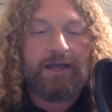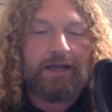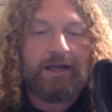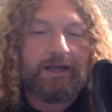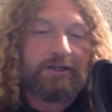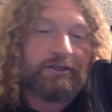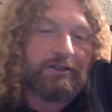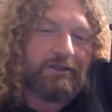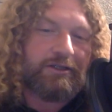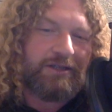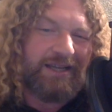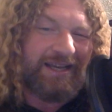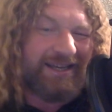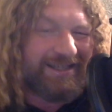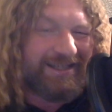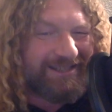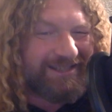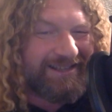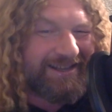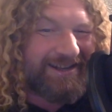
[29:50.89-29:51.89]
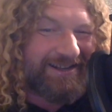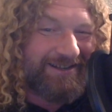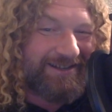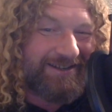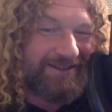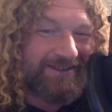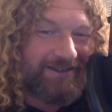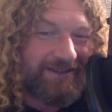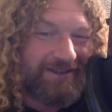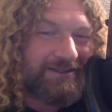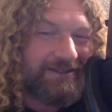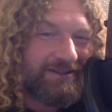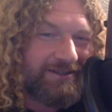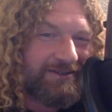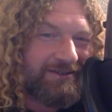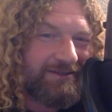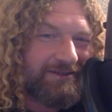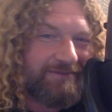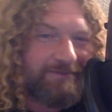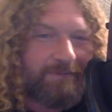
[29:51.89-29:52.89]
I just kind of slacked on this.